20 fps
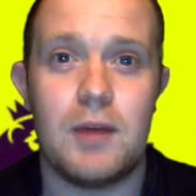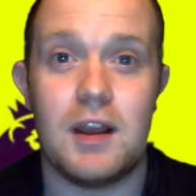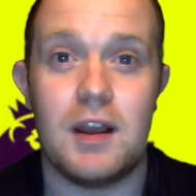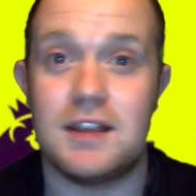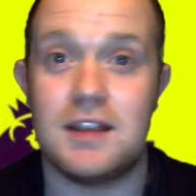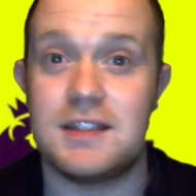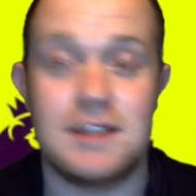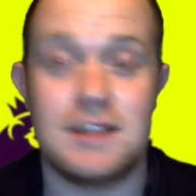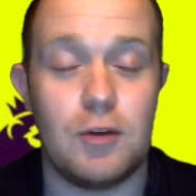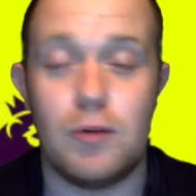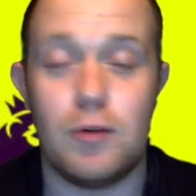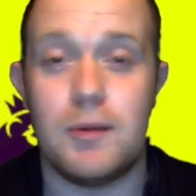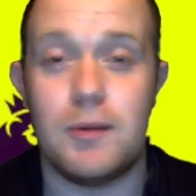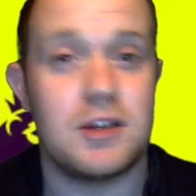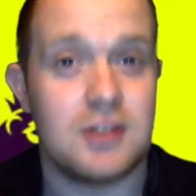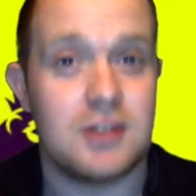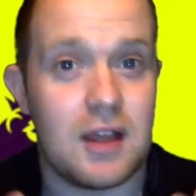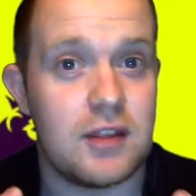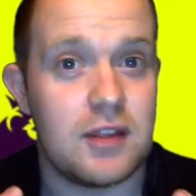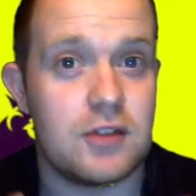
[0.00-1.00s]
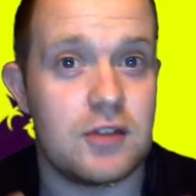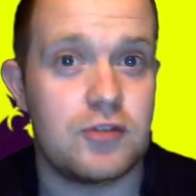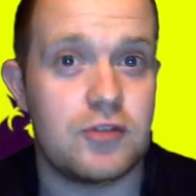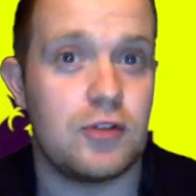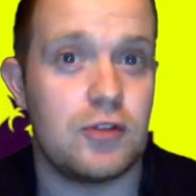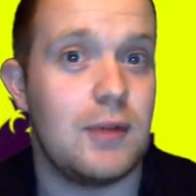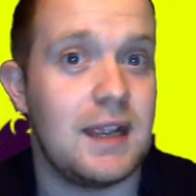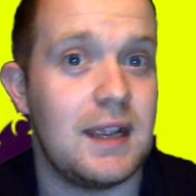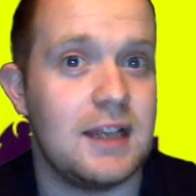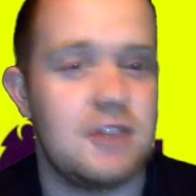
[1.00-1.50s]
as almost like the
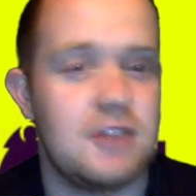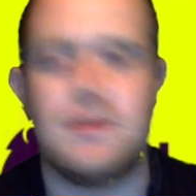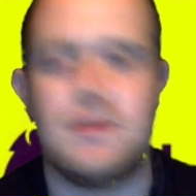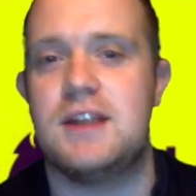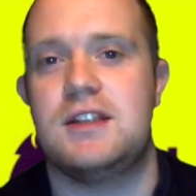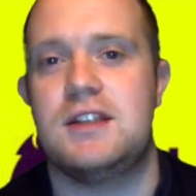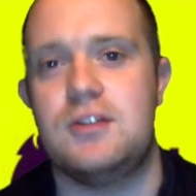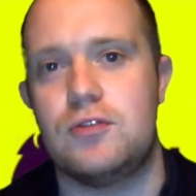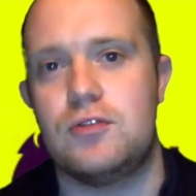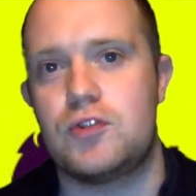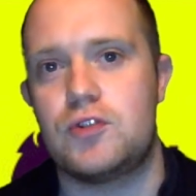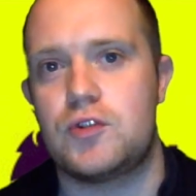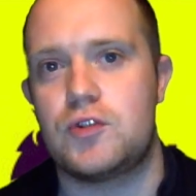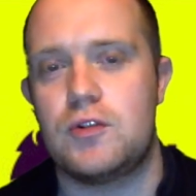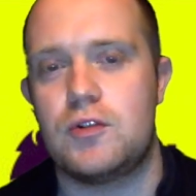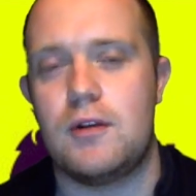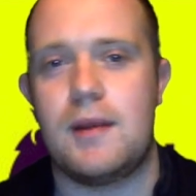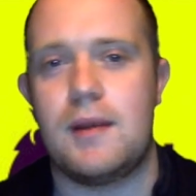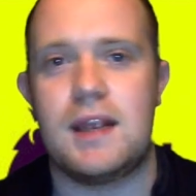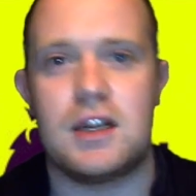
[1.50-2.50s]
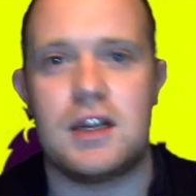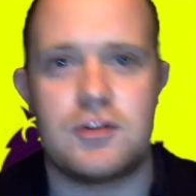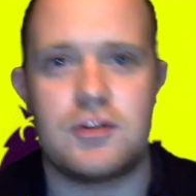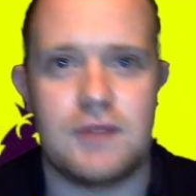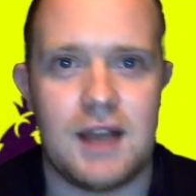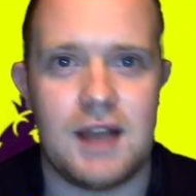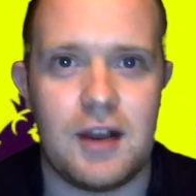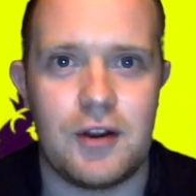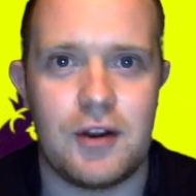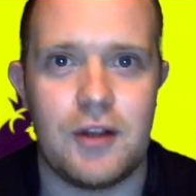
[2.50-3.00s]
true English Messi or true English
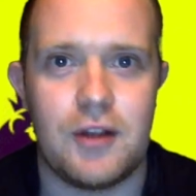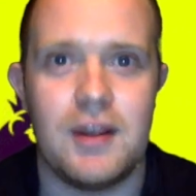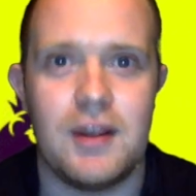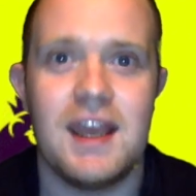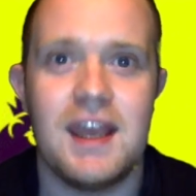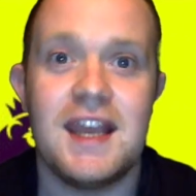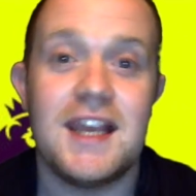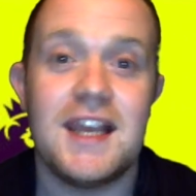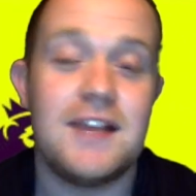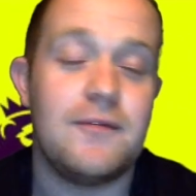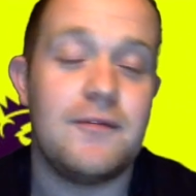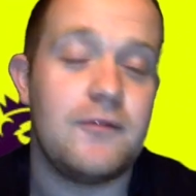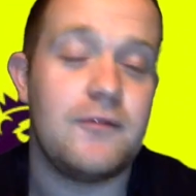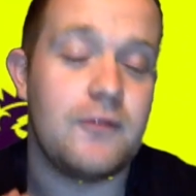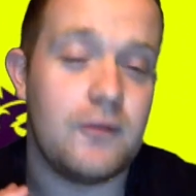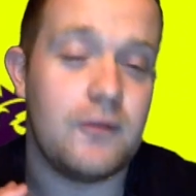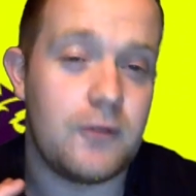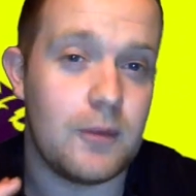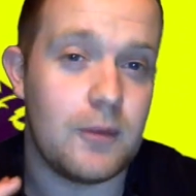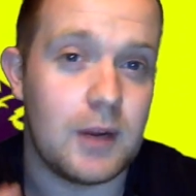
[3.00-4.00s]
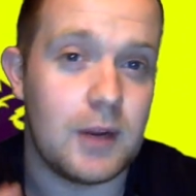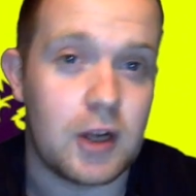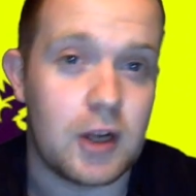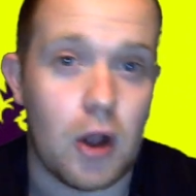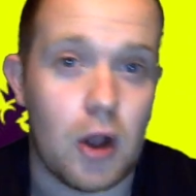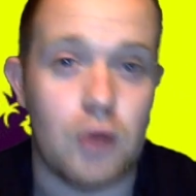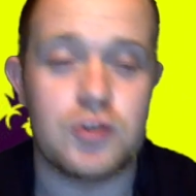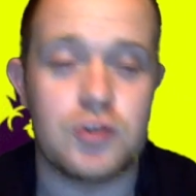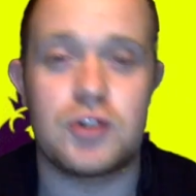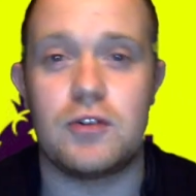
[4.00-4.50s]
Ronaldo from a
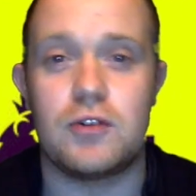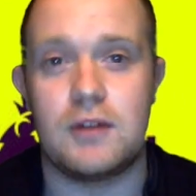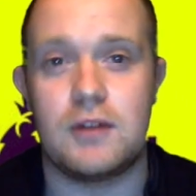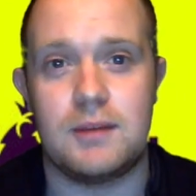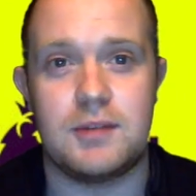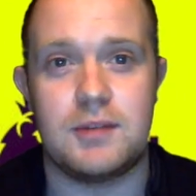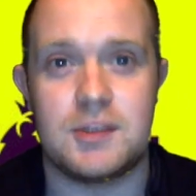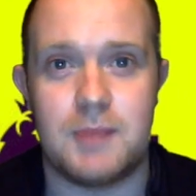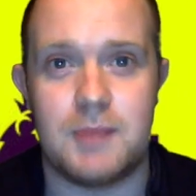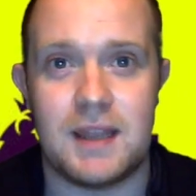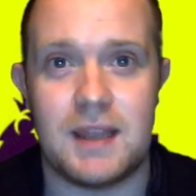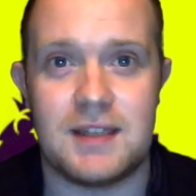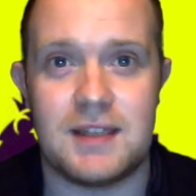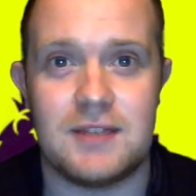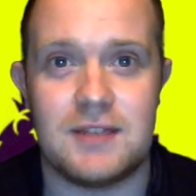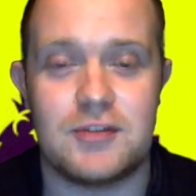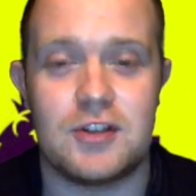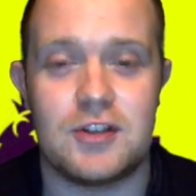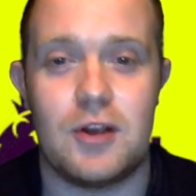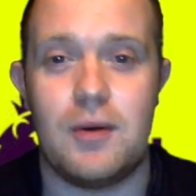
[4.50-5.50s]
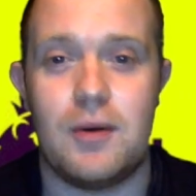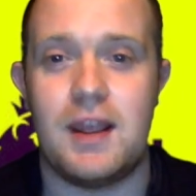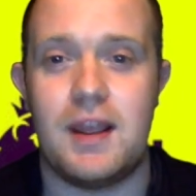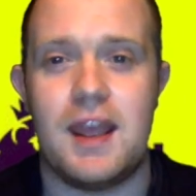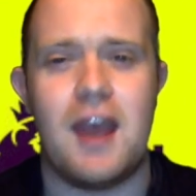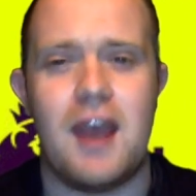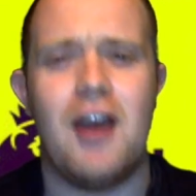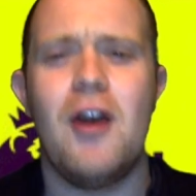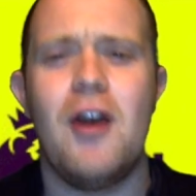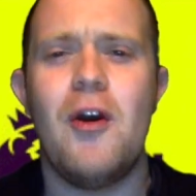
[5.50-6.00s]
goal-scoring perspective. So,
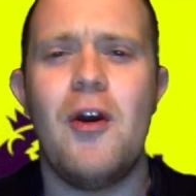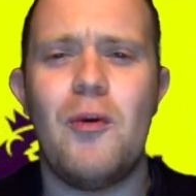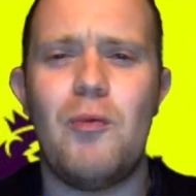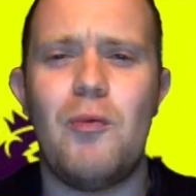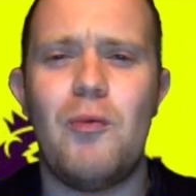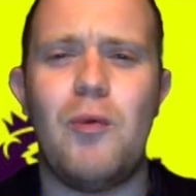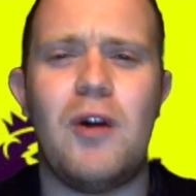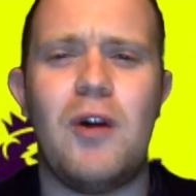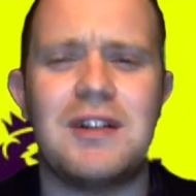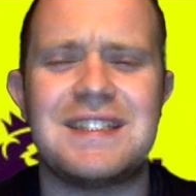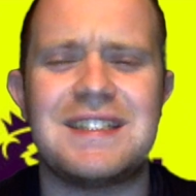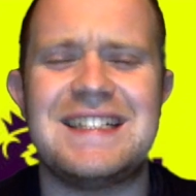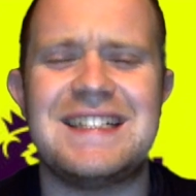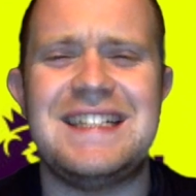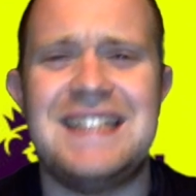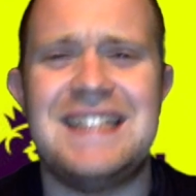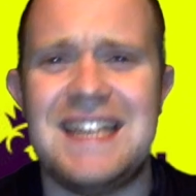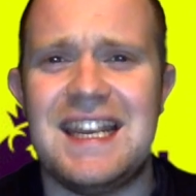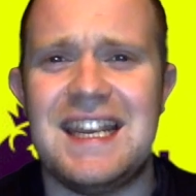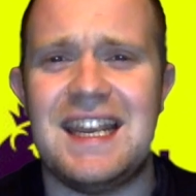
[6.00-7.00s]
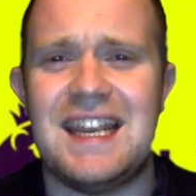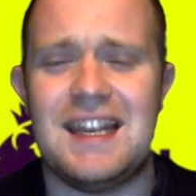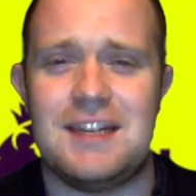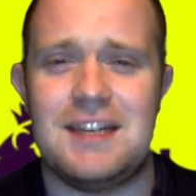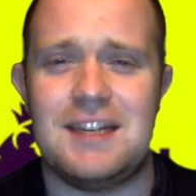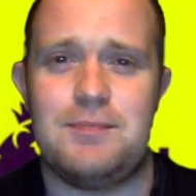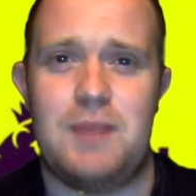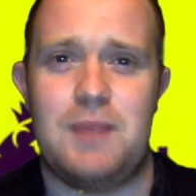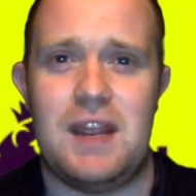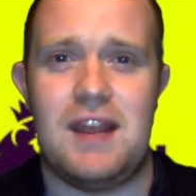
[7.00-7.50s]
what a year it
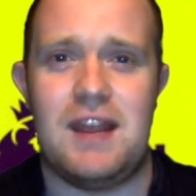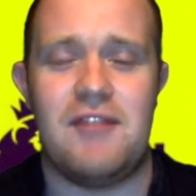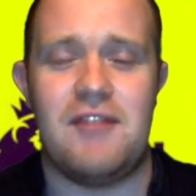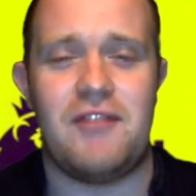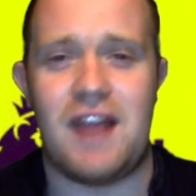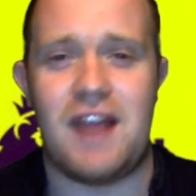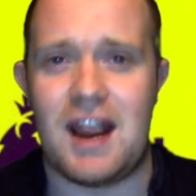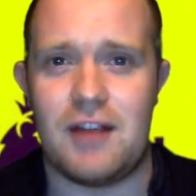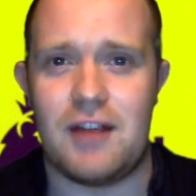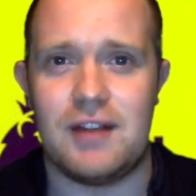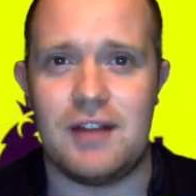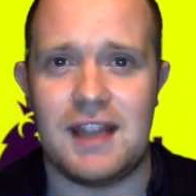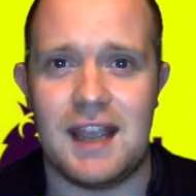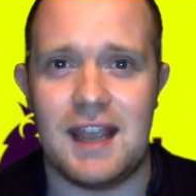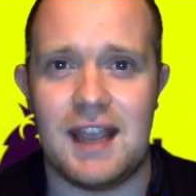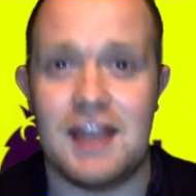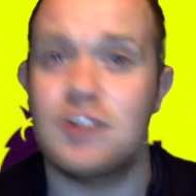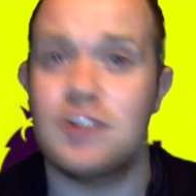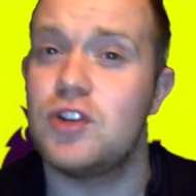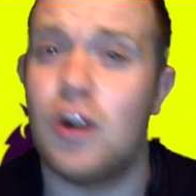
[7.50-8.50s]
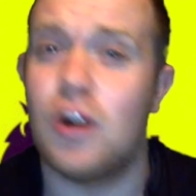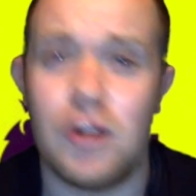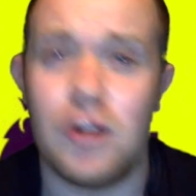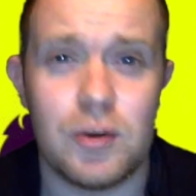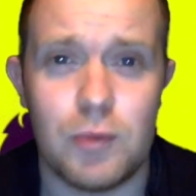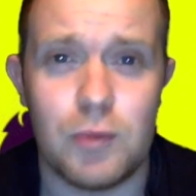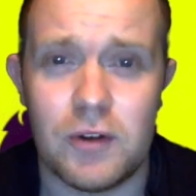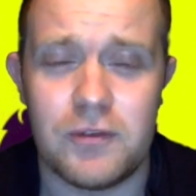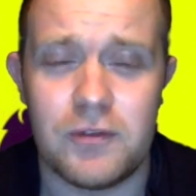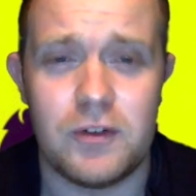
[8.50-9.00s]
has been for Harry Kane.
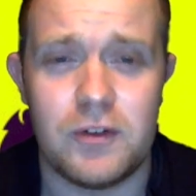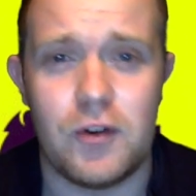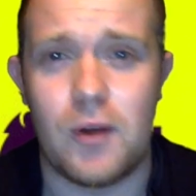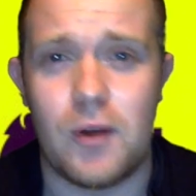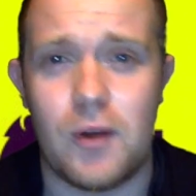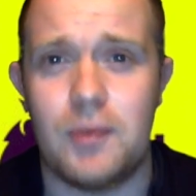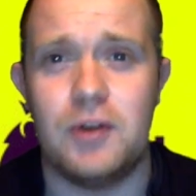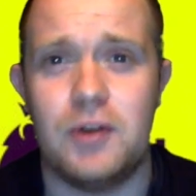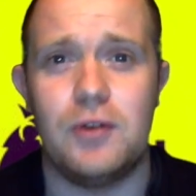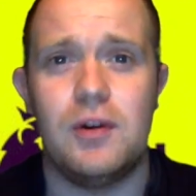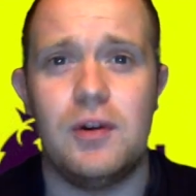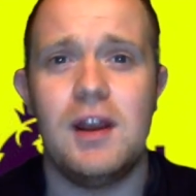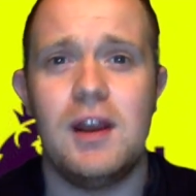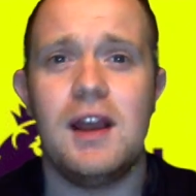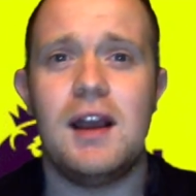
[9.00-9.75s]
Tottenham were phenomenal.